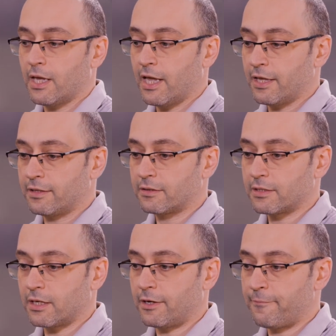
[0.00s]
And
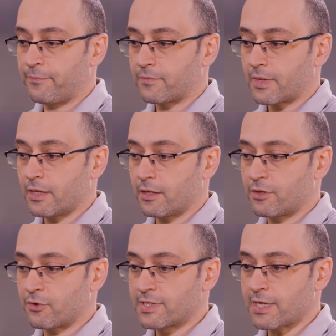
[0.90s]

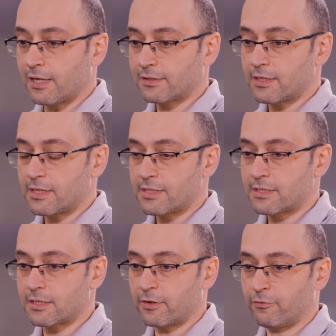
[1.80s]
the result
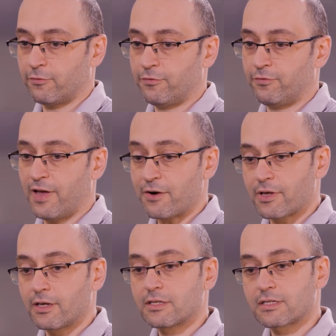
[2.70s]
is a
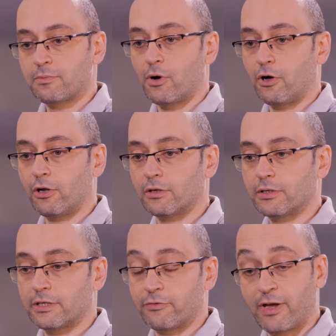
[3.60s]
very small
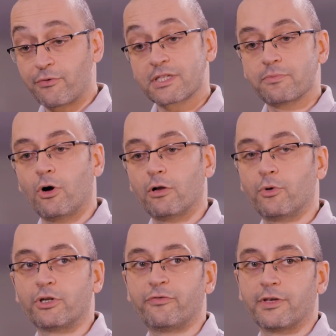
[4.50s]

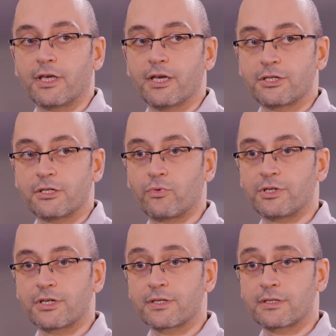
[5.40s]
modification,
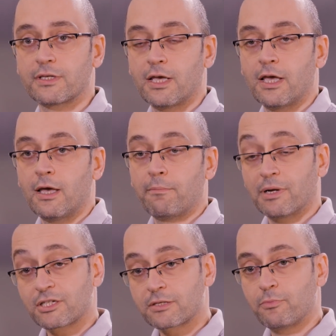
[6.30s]
which is
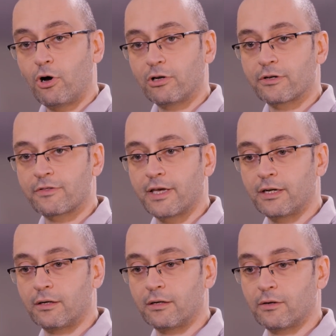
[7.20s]
much smaller
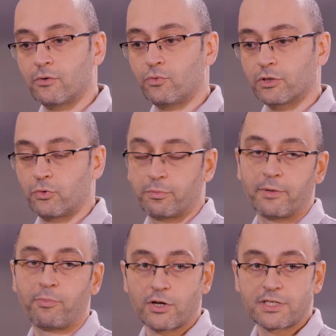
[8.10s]
than what would be
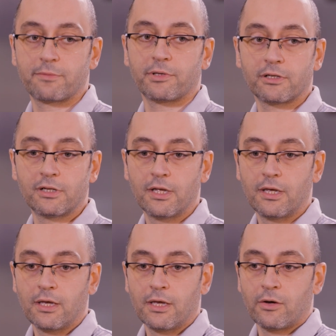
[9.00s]
possible
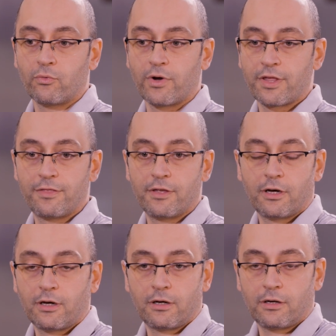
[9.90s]
with
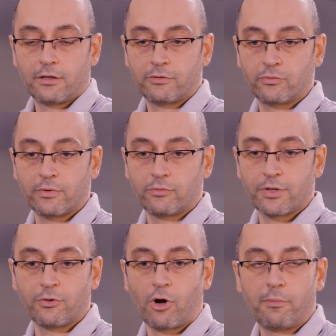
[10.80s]

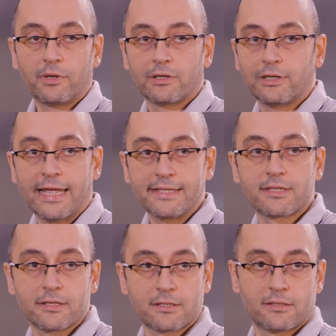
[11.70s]
normal
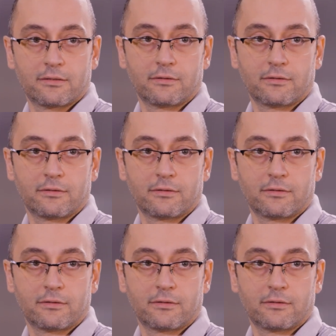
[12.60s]
lenses.